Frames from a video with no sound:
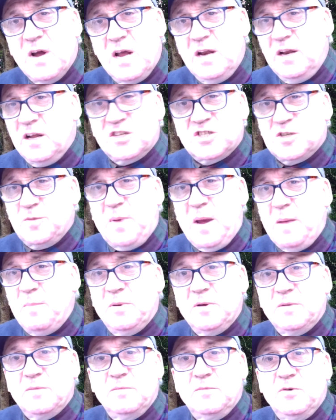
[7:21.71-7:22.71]
Lots of
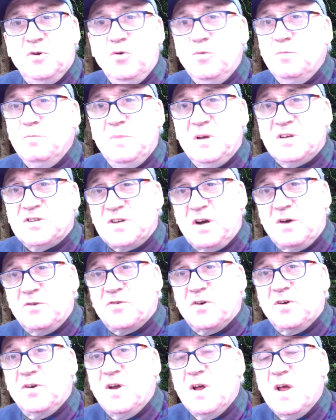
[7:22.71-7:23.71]
people miss out
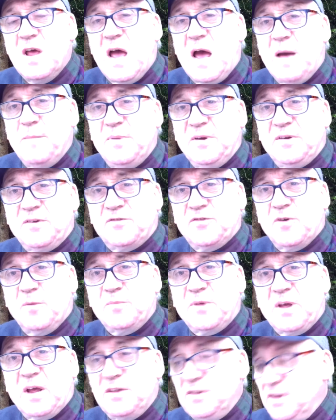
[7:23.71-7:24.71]
on a bit of something, and